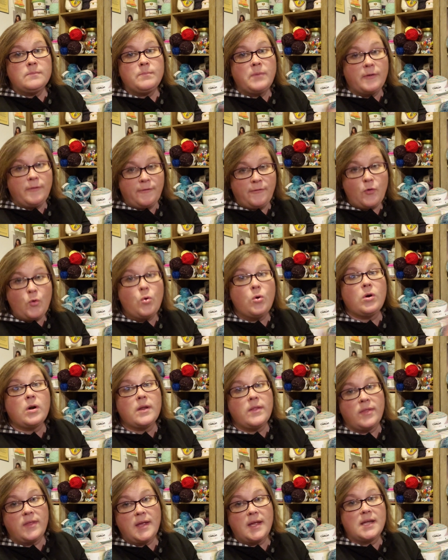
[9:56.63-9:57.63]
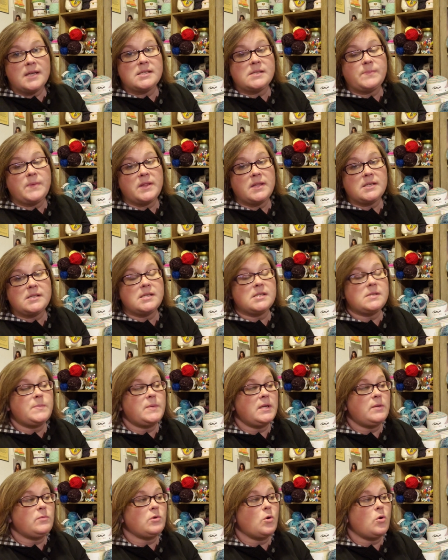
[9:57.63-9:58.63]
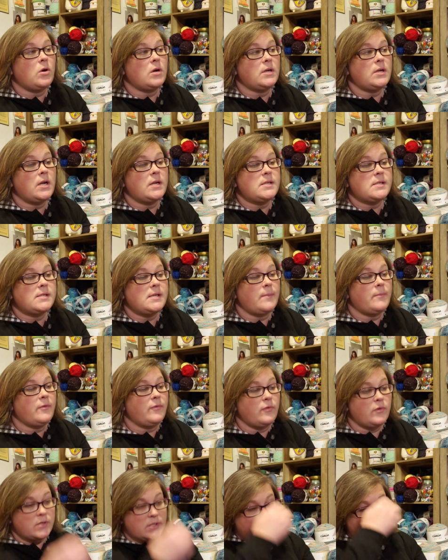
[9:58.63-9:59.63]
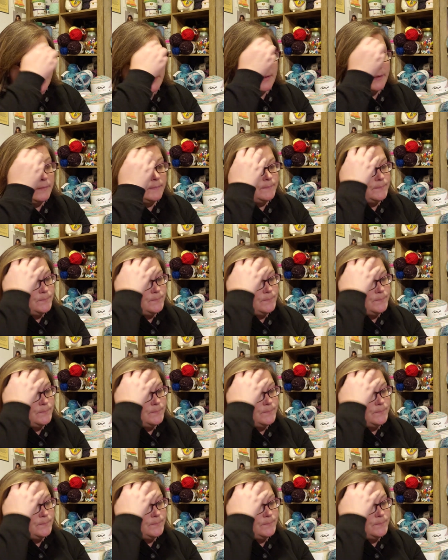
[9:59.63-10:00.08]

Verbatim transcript: before this, but this is being recorded on December 14th.